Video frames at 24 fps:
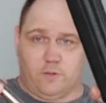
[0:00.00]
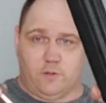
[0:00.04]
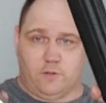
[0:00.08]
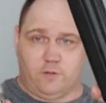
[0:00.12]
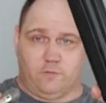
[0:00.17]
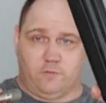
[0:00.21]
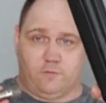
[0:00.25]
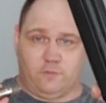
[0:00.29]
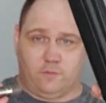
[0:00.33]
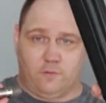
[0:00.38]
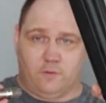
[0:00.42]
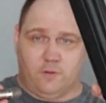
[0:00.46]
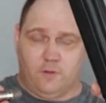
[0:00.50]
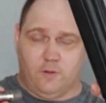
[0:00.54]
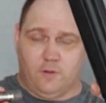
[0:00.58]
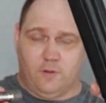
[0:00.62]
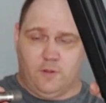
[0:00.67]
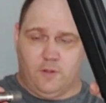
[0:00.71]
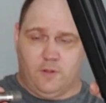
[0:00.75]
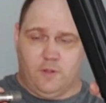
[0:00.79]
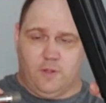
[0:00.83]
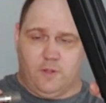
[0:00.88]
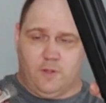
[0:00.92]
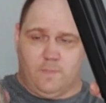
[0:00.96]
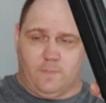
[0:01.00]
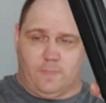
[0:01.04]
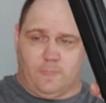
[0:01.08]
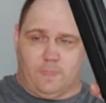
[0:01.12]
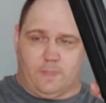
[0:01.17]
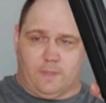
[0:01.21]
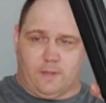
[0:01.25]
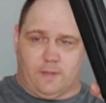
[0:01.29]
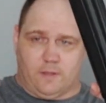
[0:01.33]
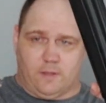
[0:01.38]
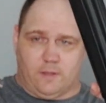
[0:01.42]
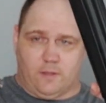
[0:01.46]
this.
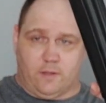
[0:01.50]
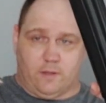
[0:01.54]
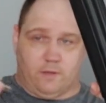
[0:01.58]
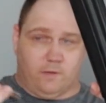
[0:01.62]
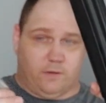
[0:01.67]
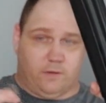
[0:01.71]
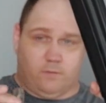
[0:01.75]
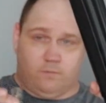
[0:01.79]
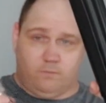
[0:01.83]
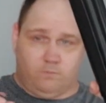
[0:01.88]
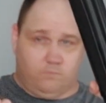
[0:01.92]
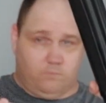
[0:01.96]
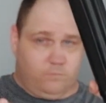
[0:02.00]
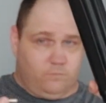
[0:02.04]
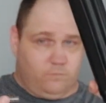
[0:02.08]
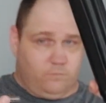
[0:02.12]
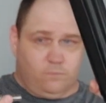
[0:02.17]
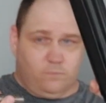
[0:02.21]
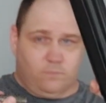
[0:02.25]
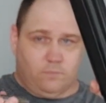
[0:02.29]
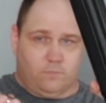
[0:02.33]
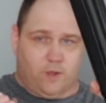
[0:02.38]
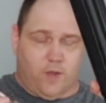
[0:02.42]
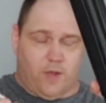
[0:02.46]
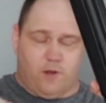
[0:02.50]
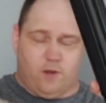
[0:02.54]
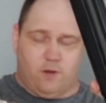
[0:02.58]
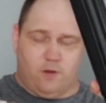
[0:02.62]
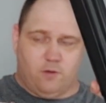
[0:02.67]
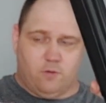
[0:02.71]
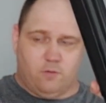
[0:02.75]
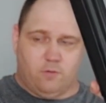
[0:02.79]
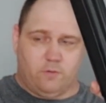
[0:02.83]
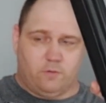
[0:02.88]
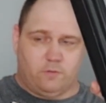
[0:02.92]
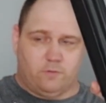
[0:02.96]
I like it. I
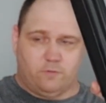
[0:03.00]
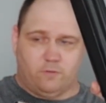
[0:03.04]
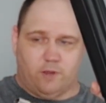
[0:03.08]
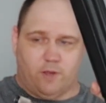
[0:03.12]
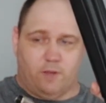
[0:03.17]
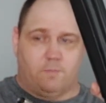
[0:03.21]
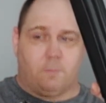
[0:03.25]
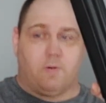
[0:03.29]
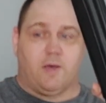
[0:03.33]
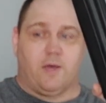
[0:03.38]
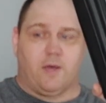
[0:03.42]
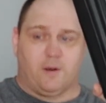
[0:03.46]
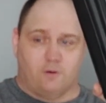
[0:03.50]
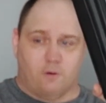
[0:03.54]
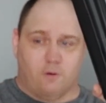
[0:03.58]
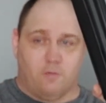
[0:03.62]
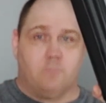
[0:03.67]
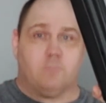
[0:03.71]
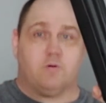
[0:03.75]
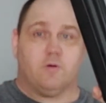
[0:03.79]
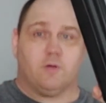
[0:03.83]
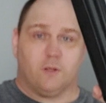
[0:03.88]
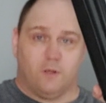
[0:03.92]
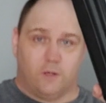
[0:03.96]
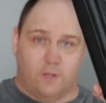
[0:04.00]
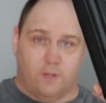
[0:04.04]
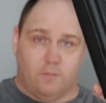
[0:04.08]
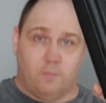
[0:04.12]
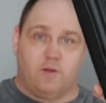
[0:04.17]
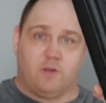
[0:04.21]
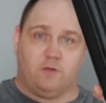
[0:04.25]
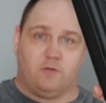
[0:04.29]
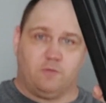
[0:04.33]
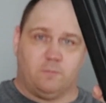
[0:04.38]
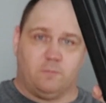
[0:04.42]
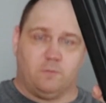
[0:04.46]
know it's a tight pattern, but
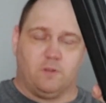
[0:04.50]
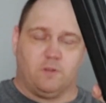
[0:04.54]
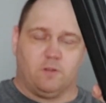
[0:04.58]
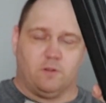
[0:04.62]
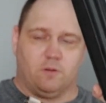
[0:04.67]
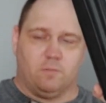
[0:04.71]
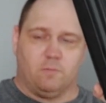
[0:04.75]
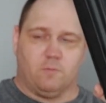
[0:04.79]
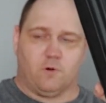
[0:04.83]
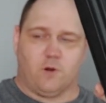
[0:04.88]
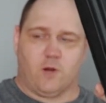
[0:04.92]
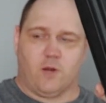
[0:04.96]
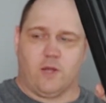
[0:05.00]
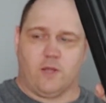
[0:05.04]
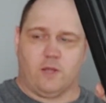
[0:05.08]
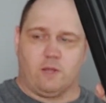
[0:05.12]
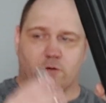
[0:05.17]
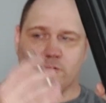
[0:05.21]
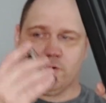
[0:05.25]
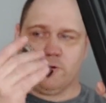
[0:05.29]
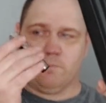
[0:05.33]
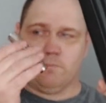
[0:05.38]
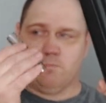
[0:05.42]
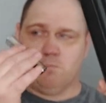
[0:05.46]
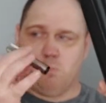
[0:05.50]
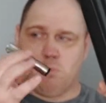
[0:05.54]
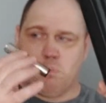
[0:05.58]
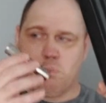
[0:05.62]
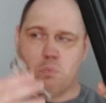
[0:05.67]
it makes you be a little more accurate.